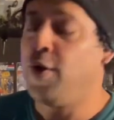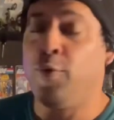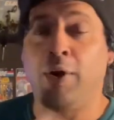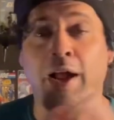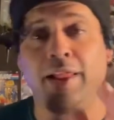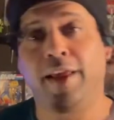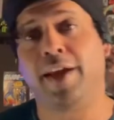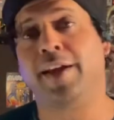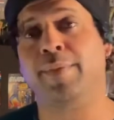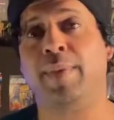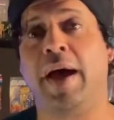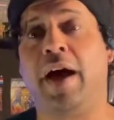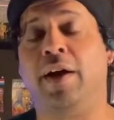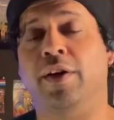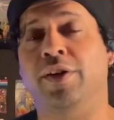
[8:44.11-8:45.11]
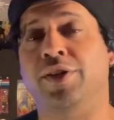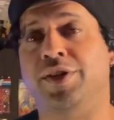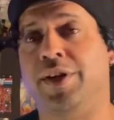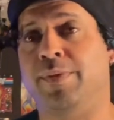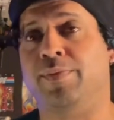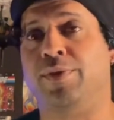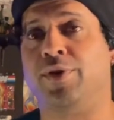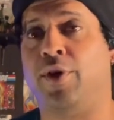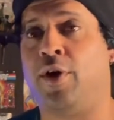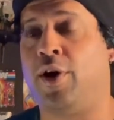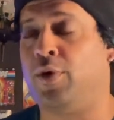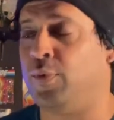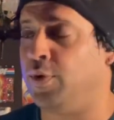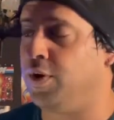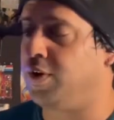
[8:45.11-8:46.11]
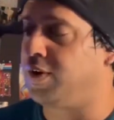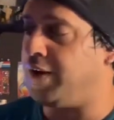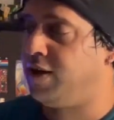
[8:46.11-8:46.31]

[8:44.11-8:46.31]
What I like about Jim's artwork